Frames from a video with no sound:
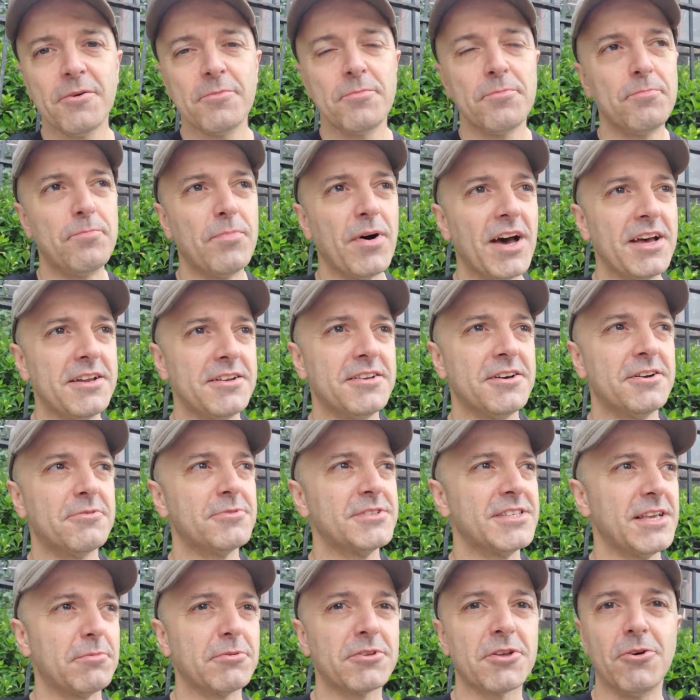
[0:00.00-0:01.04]
but was
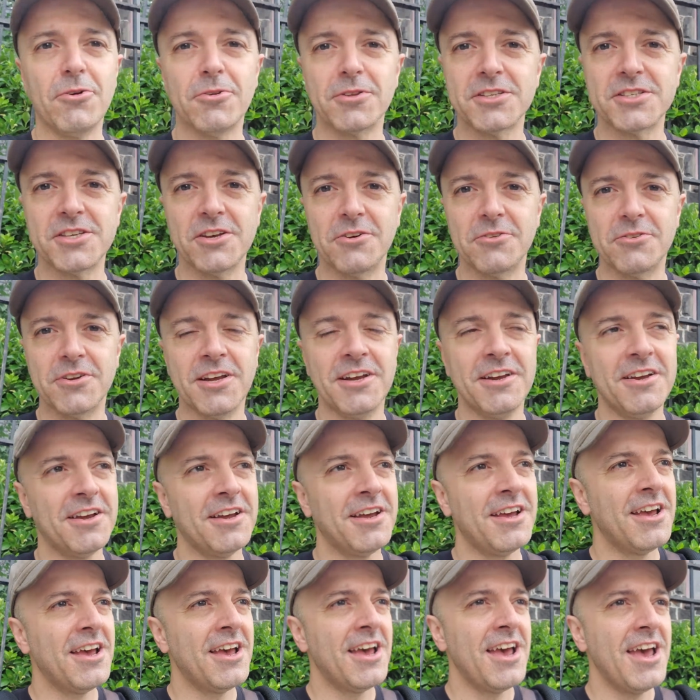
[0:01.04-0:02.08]
able to hold his own.
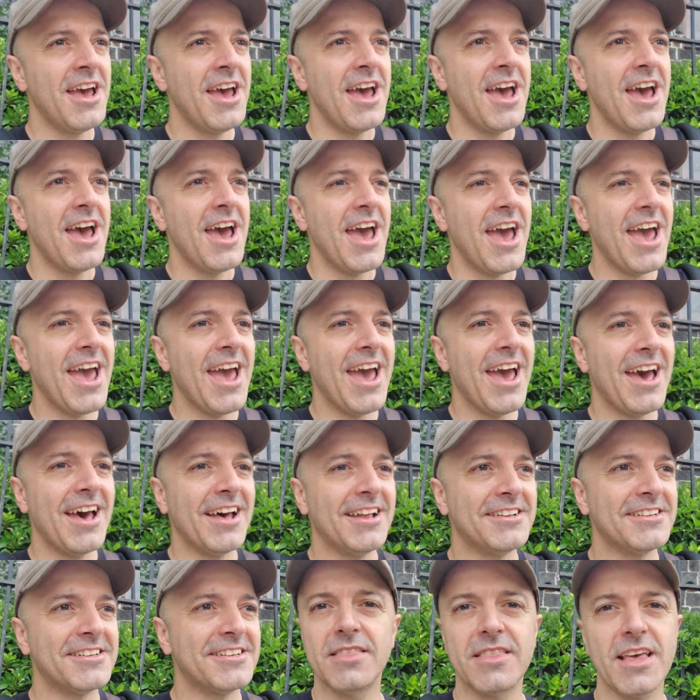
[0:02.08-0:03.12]

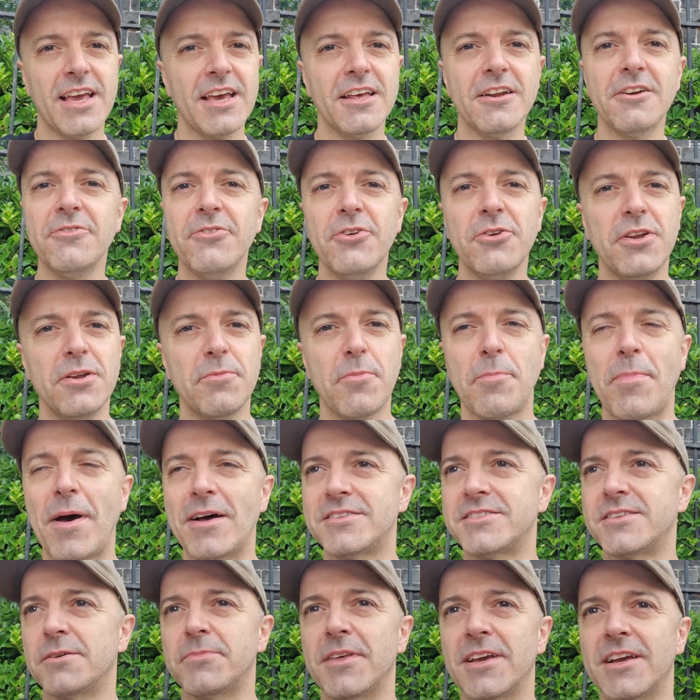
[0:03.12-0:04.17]
And they interviewed him about
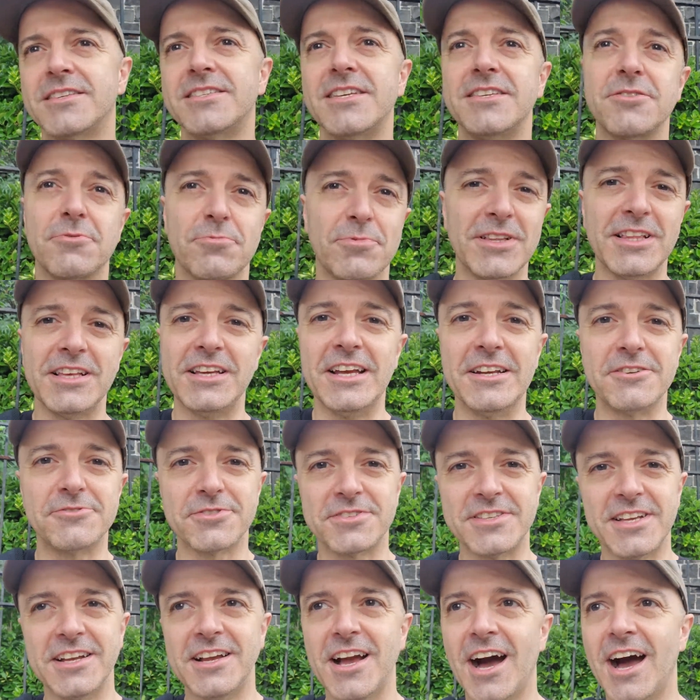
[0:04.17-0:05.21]
something because he's a really
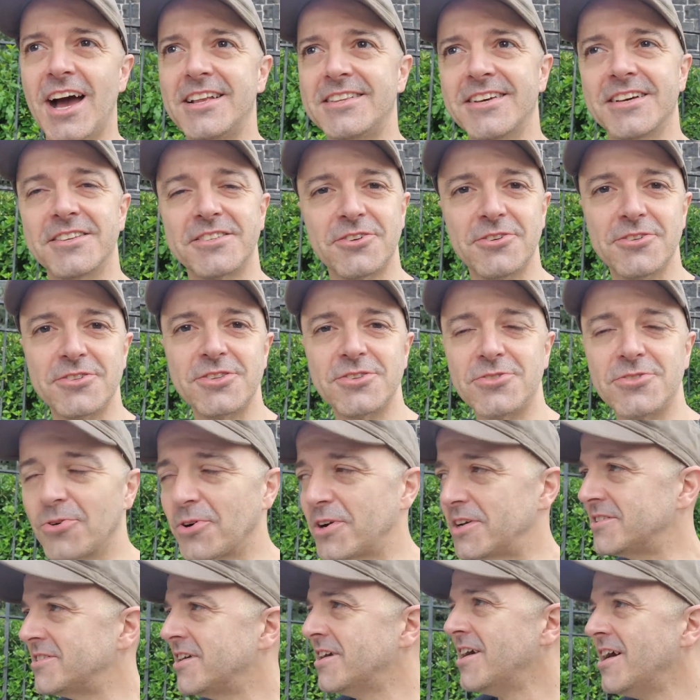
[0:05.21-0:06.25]
interesting guy, tells good
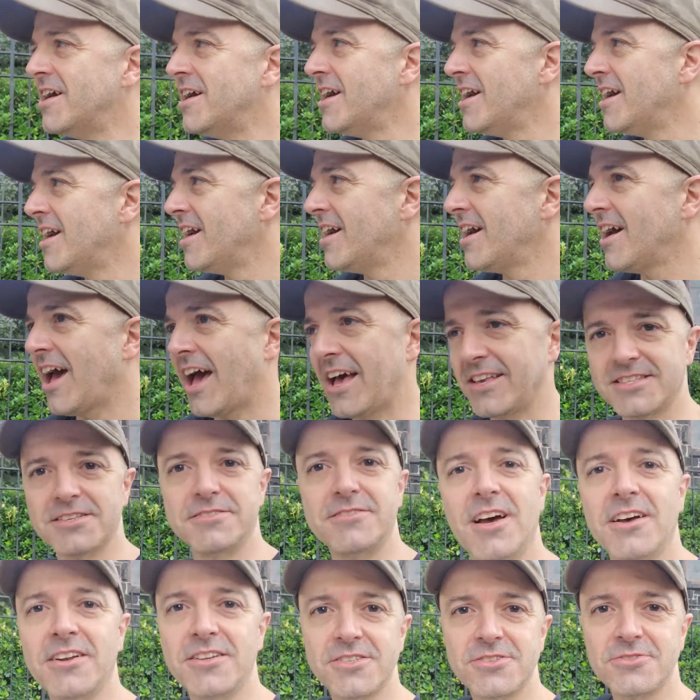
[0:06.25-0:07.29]
stories, has a
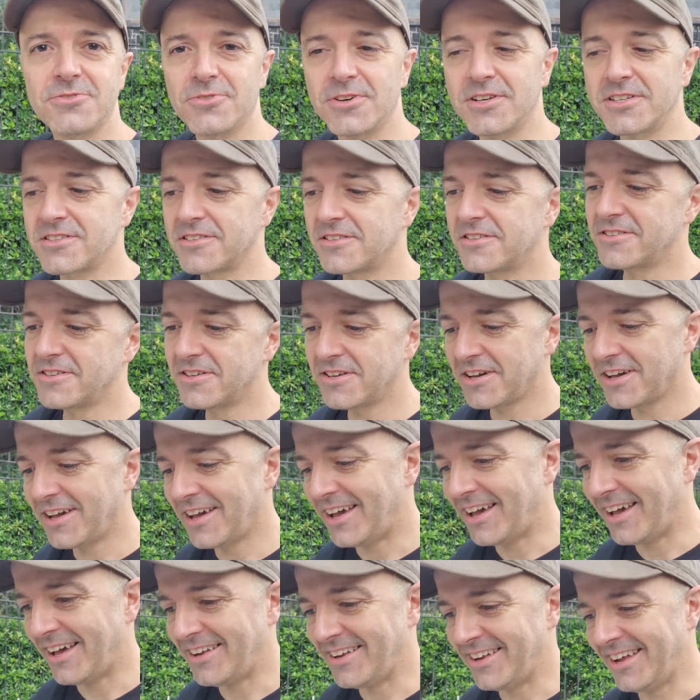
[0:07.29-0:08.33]
ton of stories,
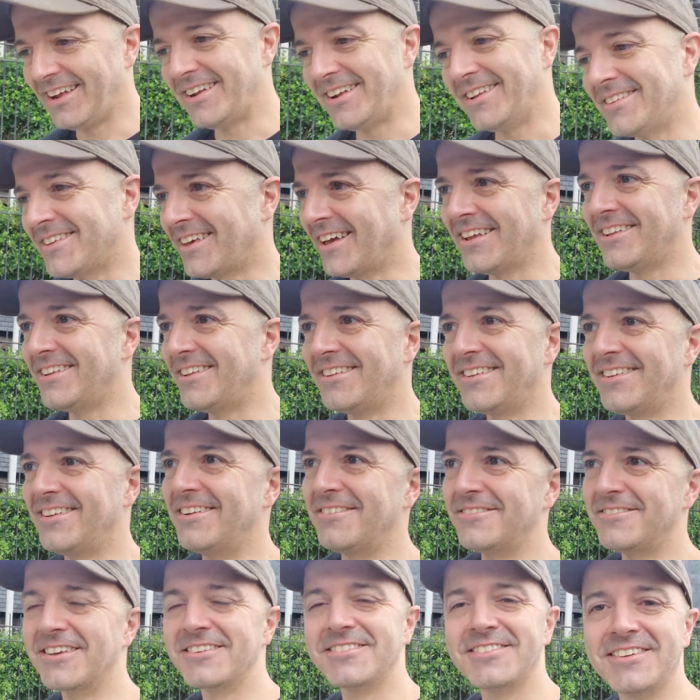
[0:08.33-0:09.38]
and
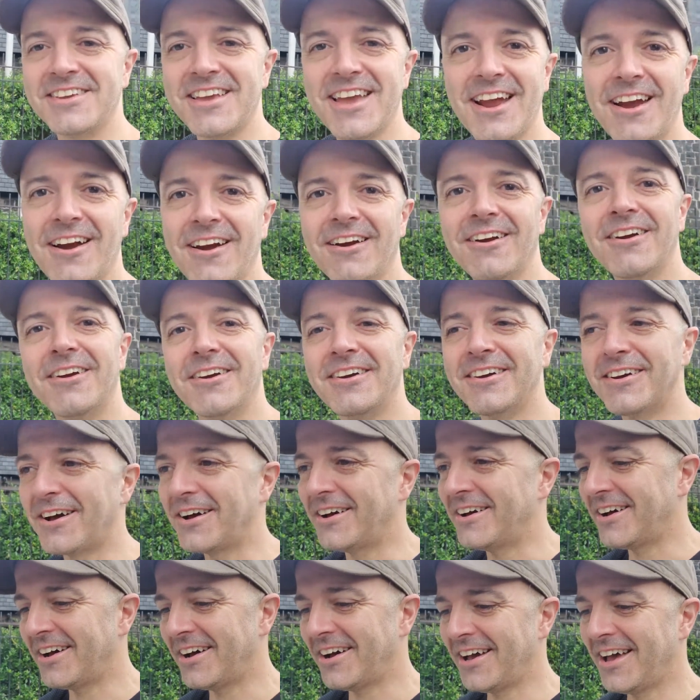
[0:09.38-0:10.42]
doesn't care.
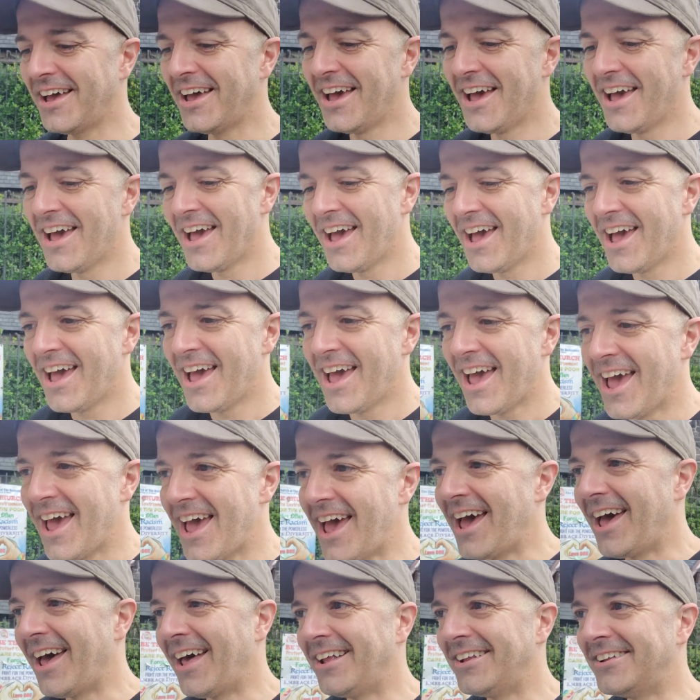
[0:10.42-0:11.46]

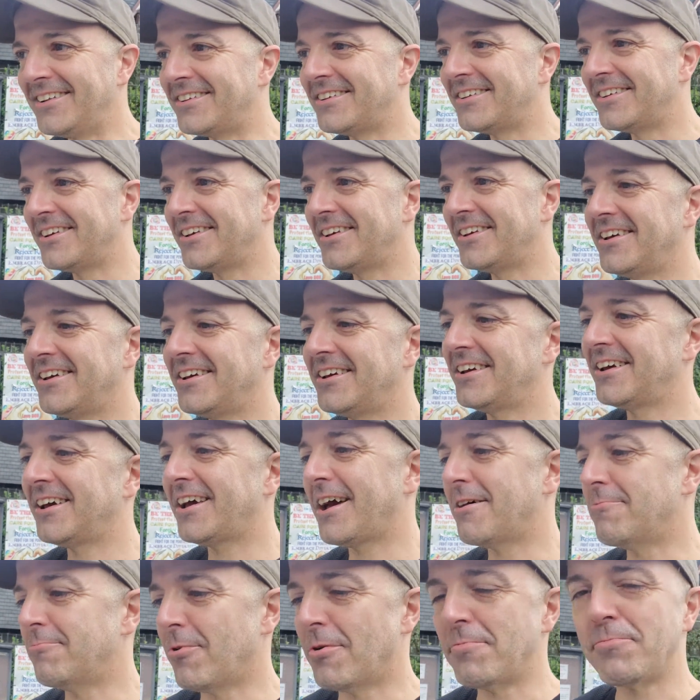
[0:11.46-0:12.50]
And at
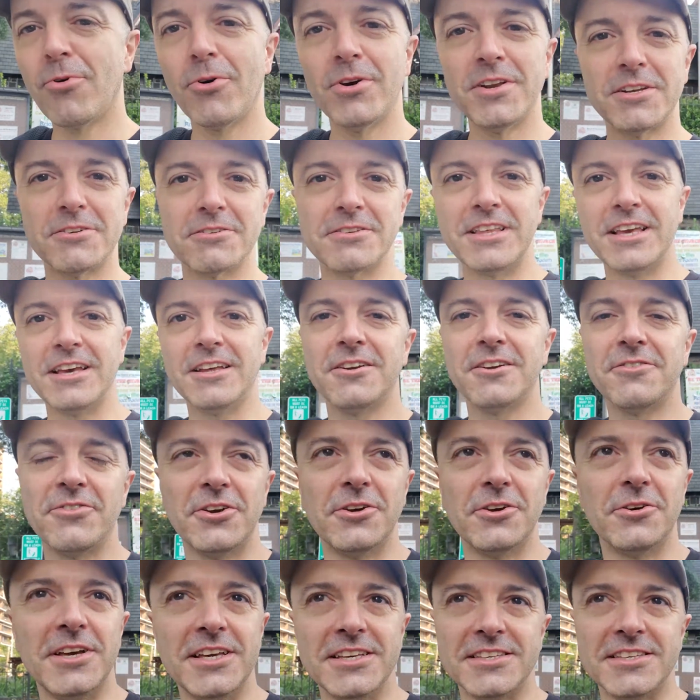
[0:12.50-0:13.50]
one point during the interview, he